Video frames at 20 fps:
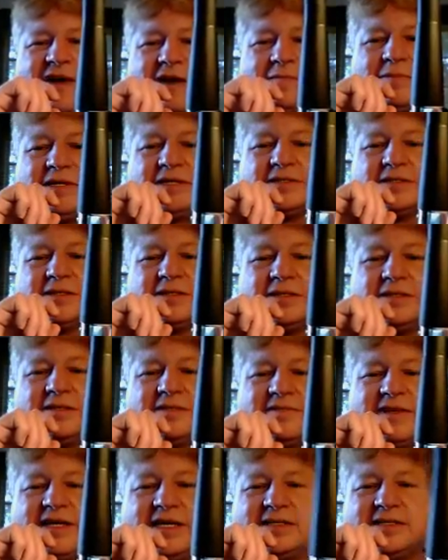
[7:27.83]
Fabulous
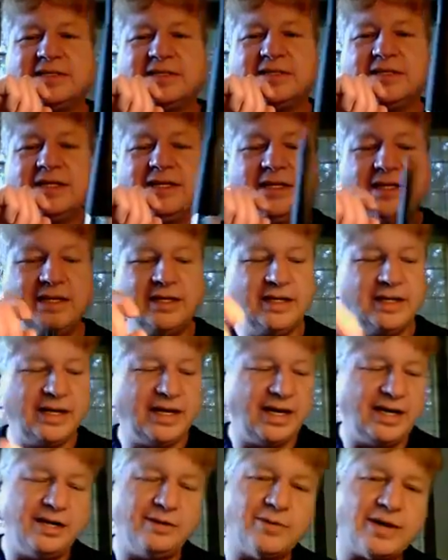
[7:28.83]
little device.
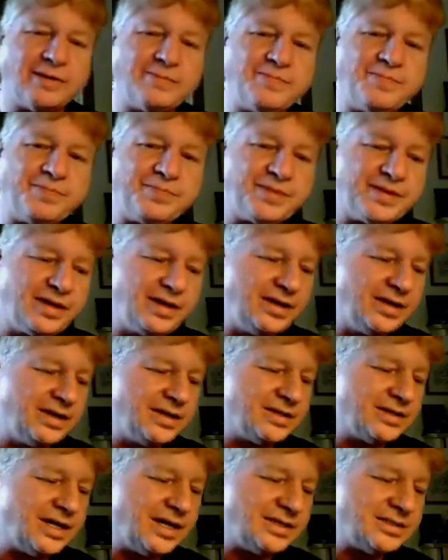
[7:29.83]
Anyway,
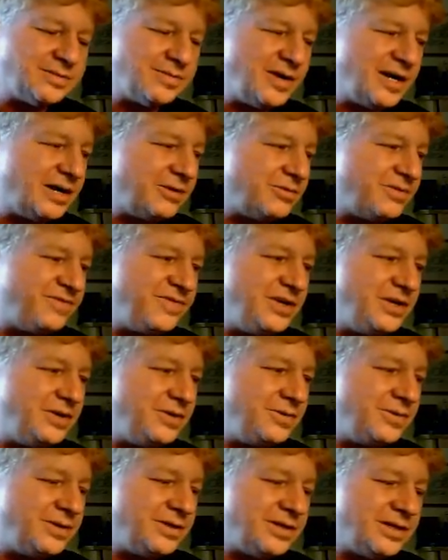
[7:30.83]
that's my
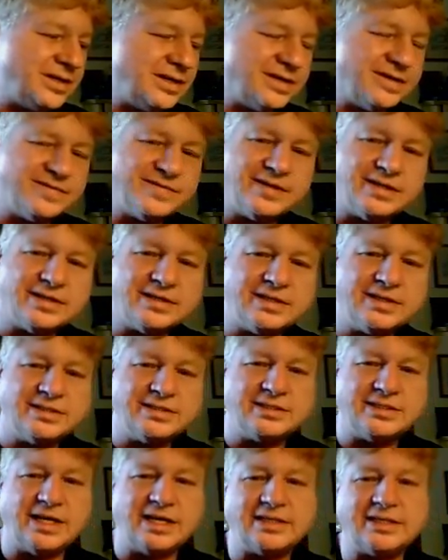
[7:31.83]
review of the
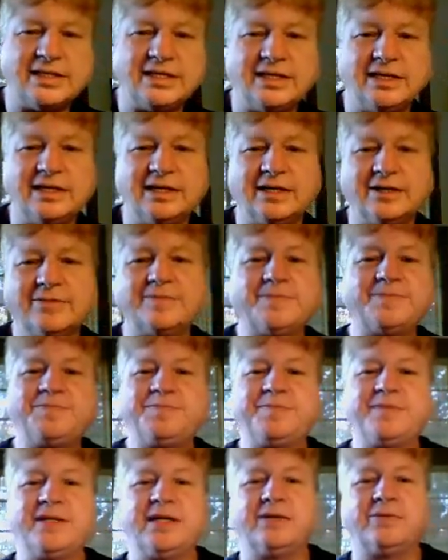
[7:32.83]
Janty eGo,
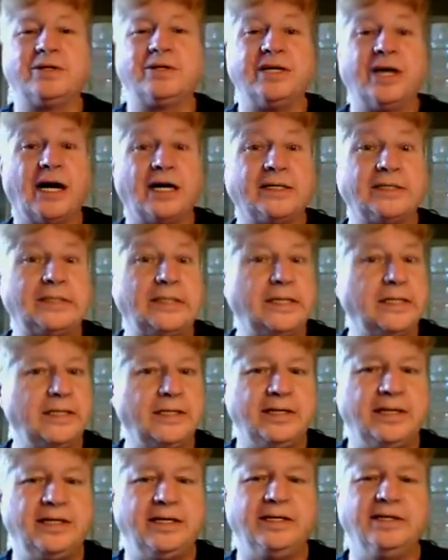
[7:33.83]
or
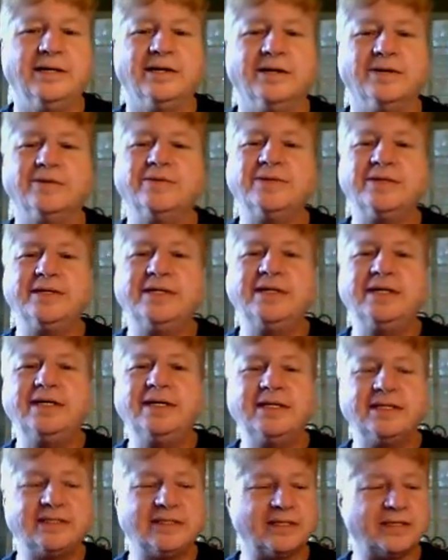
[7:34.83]
Janty eGo.
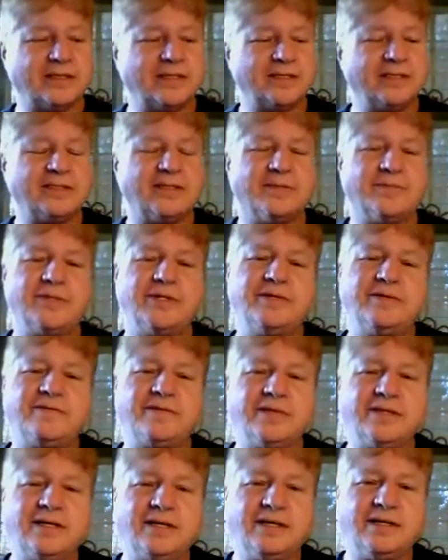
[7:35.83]
It's a
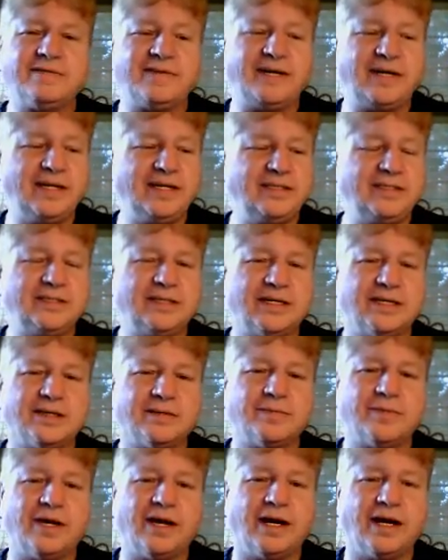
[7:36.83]
beautiful little device.
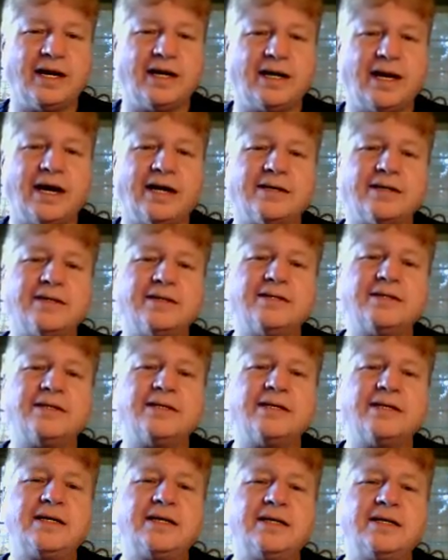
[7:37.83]

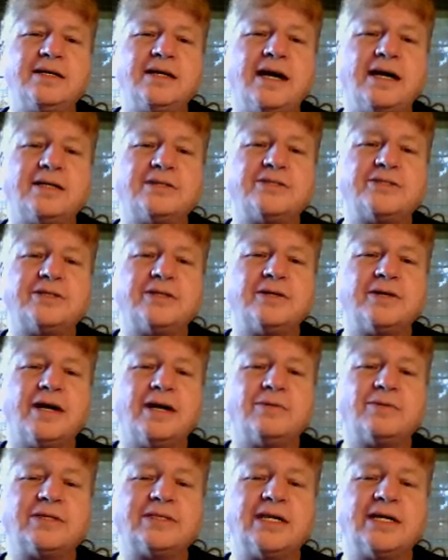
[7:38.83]
I'm not
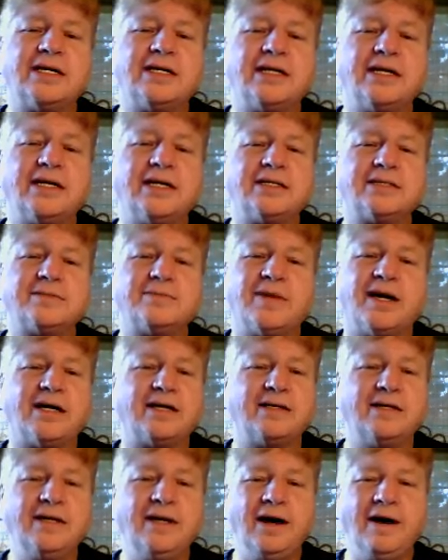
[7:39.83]
sure I would take it as
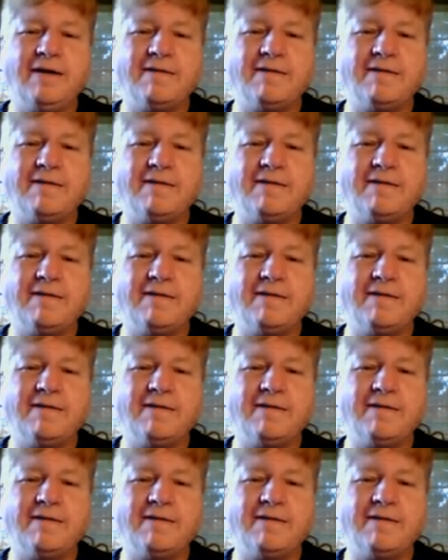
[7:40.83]
my